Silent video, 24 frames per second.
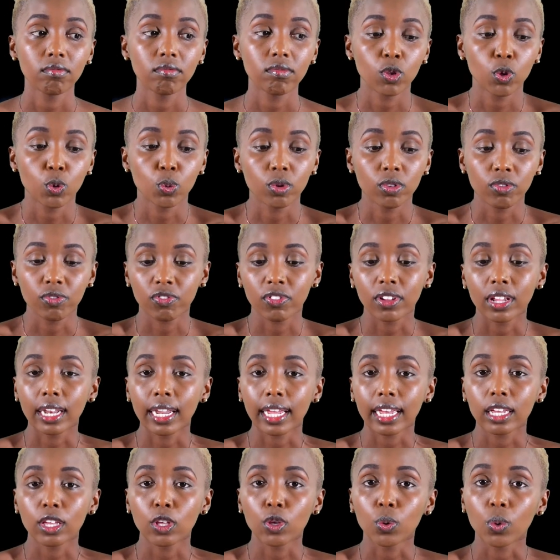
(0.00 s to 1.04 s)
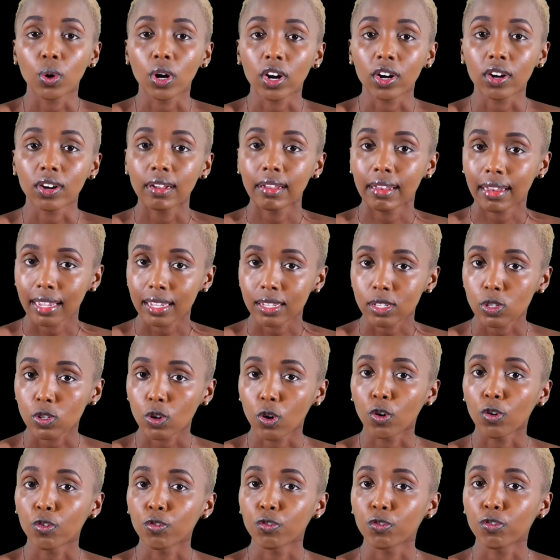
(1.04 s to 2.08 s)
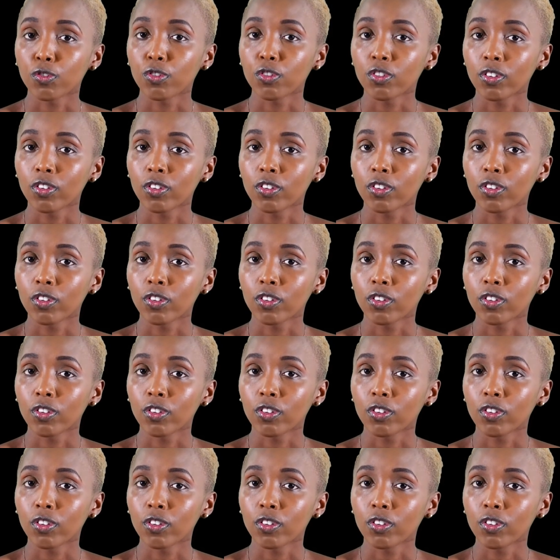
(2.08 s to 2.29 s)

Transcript: you will feel like you are less of